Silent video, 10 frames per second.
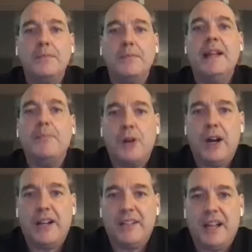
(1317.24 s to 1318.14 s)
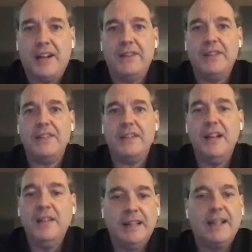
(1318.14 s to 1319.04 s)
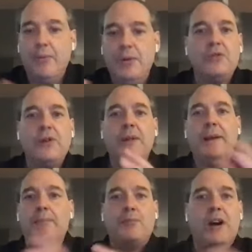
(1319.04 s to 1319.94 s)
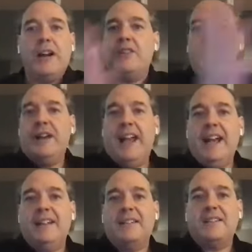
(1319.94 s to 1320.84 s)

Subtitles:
and play products out of it. Like, I wouldn't try to make a product you can hand to